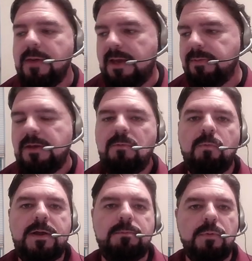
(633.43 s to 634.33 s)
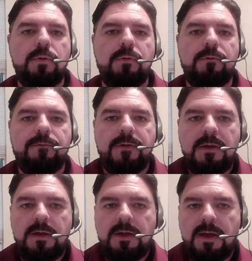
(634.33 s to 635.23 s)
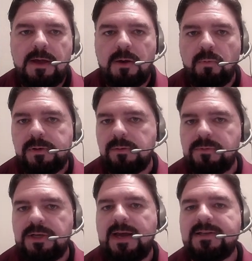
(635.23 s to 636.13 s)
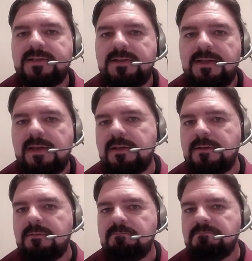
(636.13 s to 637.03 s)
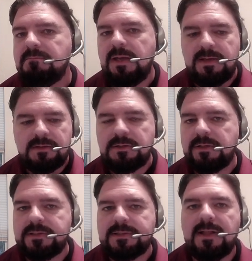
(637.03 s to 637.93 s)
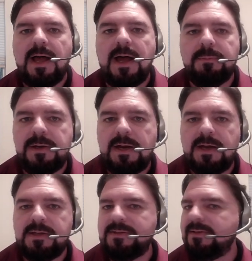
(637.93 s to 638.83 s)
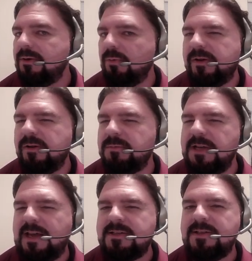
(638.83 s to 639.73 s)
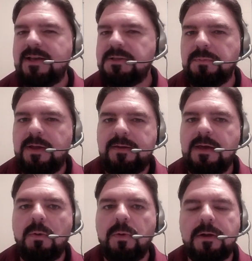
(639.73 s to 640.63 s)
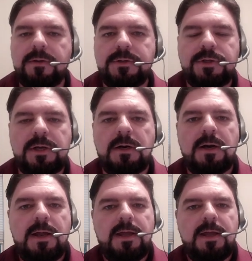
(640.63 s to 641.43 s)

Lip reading: Maybe we move William Jackson into the slot, because, you know, William Jackson hasn't played that well this year.